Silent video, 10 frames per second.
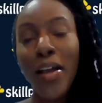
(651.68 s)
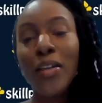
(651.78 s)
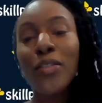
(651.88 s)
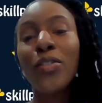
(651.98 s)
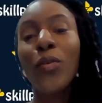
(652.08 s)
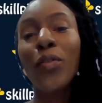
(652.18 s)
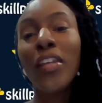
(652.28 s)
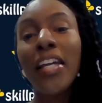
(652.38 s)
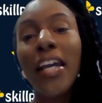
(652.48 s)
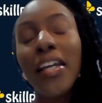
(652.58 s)
So
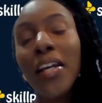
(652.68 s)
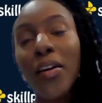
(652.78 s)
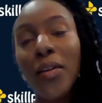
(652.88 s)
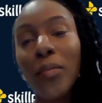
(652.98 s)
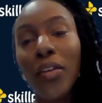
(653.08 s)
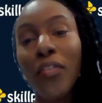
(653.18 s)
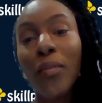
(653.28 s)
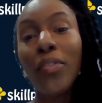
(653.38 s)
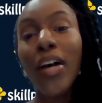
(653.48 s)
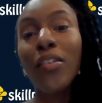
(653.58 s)
the gig economy
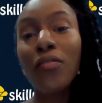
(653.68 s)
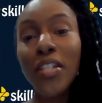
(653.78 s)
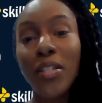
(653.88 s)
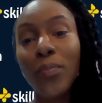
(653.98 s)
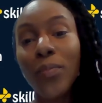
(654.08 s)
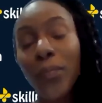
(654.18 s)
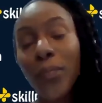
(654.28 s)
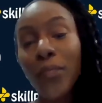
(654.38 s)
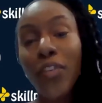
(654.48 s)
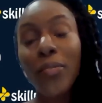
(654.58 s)
from
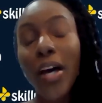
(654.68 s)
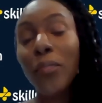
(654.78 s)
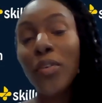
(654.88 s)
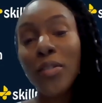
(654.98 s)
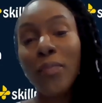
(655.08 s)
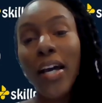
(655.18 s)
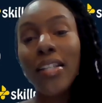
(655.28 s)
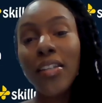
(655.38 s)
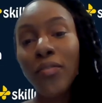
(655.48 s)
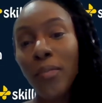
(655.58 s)
that
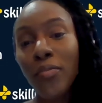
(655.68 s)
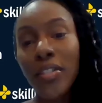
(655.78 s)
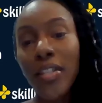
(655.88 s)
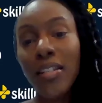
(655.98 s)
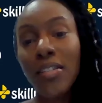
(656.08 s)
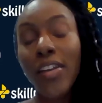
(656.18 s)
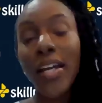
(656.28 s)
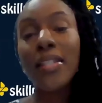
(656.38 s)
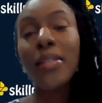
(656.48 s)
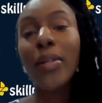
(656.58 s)
perspective represents
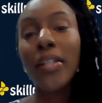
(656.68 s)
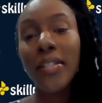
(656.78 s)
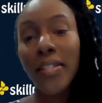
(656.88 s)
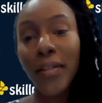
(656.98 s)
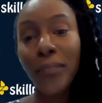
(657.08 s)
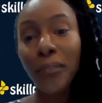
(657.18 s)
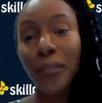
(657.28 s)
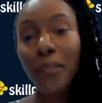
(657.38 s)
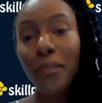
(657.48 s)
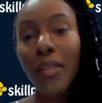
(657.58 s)
flexibility,
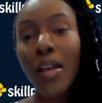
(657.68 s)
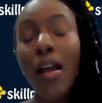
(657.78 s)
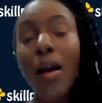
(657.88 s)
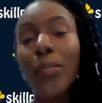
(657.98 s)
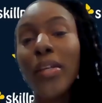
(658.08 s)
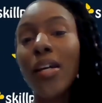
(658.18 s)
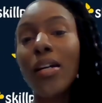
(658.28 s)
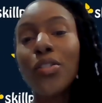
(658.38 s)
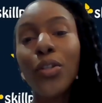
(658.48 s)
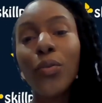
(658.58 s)

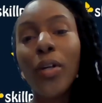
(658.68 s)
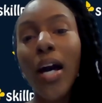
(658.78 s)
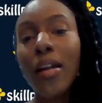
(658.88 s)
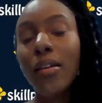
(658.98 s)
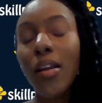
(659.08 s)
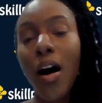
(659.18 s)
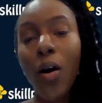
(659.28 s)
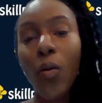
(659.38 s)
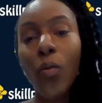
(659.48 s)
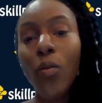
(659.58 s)
because you can
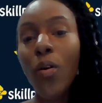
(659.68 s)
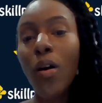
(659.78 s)
now